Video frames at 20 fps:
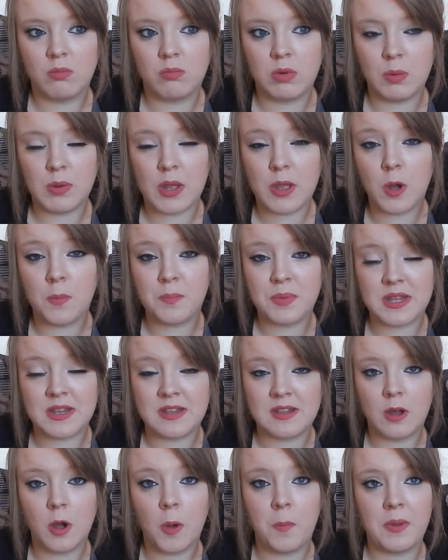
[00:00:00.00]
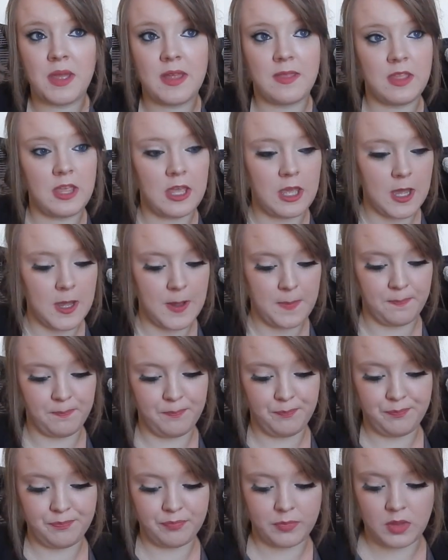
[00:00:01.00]
We wait up in the
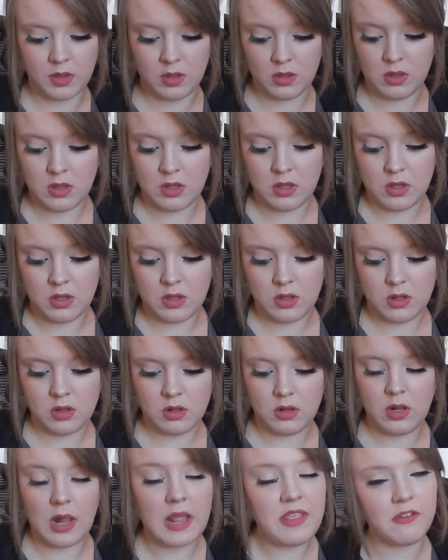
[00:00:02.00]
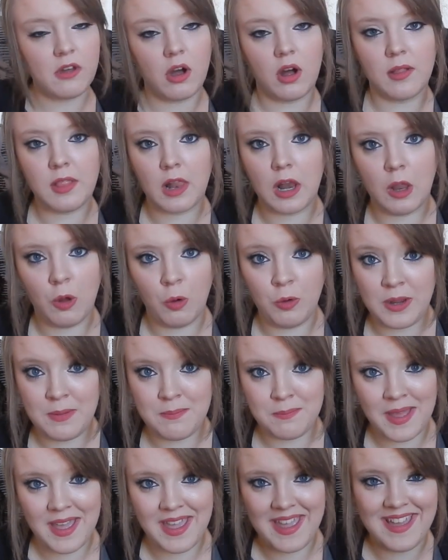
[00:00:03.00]
let's call it the
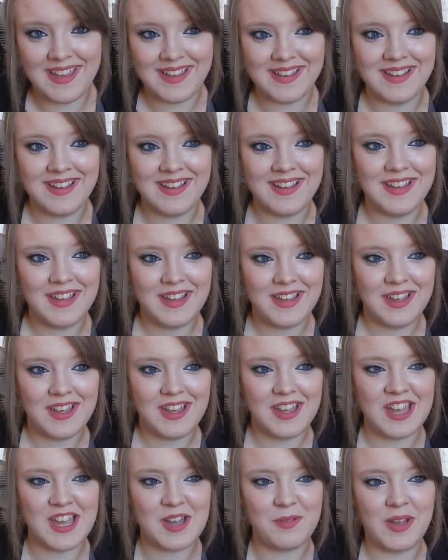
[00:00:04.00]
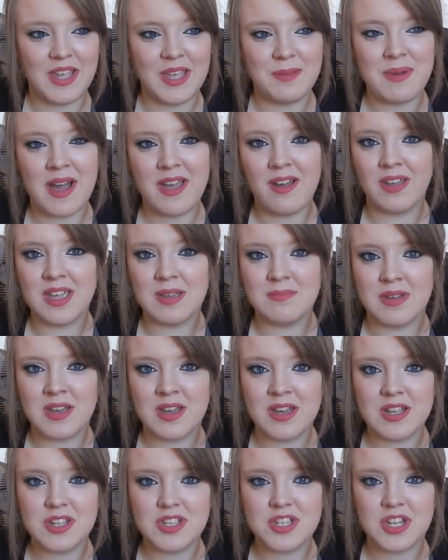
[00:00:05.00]
loading bay, where you buy all your
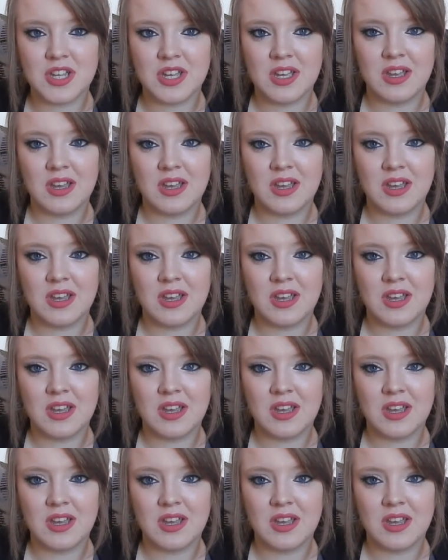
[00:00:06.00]
merch.